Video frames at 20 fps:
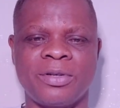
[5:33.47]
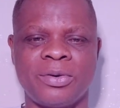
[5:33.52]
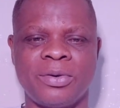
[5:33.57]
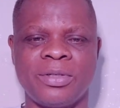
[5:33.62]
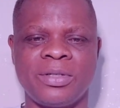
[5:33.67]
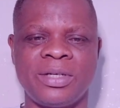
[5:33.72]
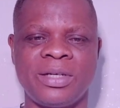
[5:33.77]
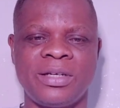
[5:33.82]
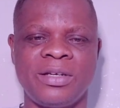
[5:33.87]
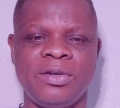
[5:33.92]

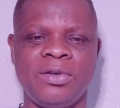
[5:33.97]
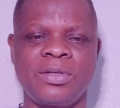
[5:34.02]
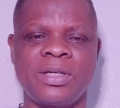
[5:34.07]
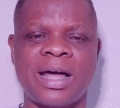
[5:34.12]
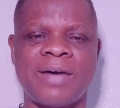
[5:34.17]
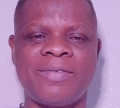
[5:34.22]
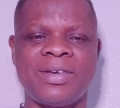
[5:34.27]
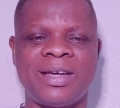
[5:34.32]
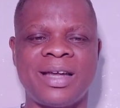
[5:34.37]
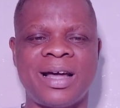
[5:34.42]
Someone said, news
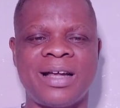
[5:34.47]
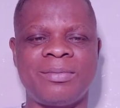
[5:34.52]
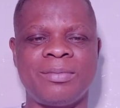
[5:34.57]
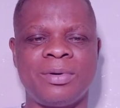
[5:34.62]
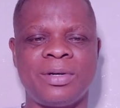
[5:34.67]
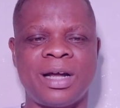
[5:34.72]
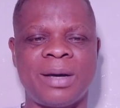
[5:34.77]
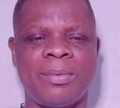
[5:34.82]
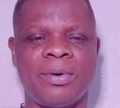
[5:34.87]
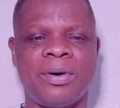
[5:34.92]
have it that
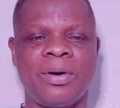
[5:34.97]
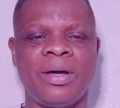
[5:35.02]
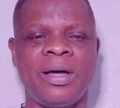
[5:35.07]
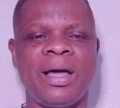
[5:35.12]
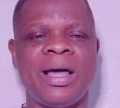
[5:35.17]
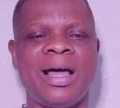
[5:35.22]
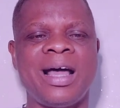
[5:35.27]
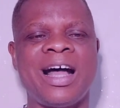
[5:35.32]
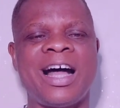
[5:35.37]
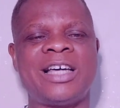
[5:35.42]
Burnaboy
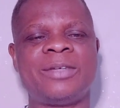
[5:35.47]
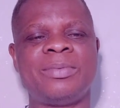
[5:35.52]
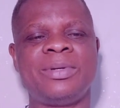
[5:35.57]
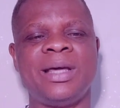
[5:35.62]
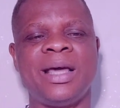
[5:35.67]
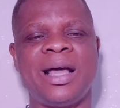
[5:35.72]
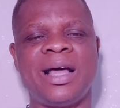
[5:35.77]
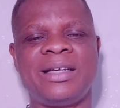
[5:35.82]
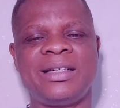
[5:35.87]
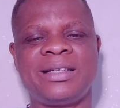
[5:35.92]
has
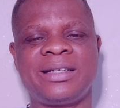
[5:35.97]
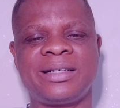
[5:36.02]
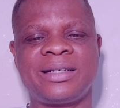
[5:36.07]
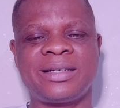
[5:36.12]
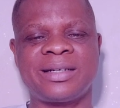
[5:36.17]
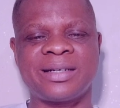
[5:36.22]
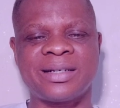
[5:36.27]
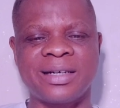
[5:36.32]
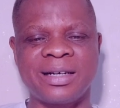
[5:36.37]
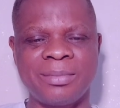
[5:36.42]
been
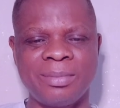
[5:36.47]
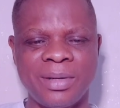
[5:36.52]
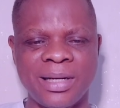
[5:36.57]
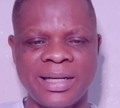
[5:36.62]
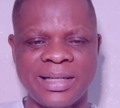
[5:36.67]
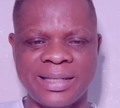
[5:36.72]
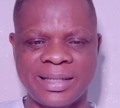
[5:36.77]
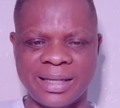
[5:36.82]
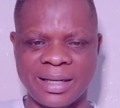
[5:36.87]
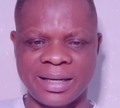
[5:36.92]

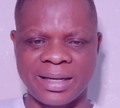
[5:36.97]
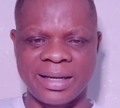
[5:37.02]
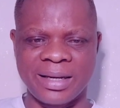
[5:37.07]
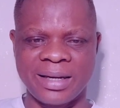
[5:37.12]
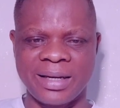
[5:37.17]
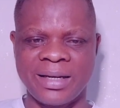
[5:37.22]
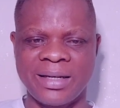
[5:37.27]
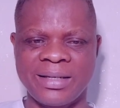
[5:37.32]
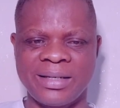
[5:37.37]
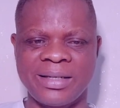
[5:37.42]
extremely sick
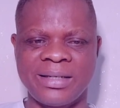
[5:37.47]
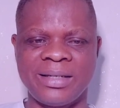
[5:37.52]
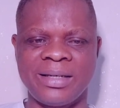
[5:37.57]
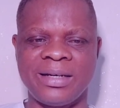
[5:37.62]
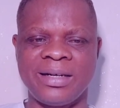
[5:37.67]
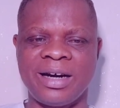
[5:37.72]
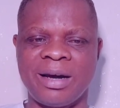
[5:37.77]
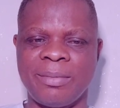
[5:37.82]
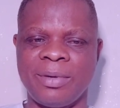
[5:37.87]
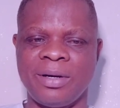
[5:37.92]
since
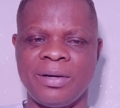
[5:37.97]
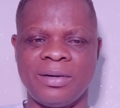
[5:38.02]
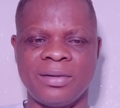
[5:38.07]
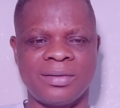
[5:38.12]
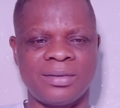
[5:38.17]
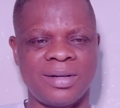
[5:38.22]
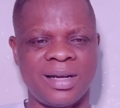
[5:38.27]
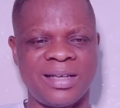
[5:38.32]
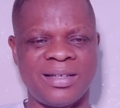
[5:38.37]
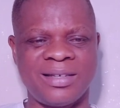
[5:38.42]
the Grammy
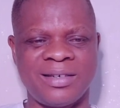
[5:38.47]
loss.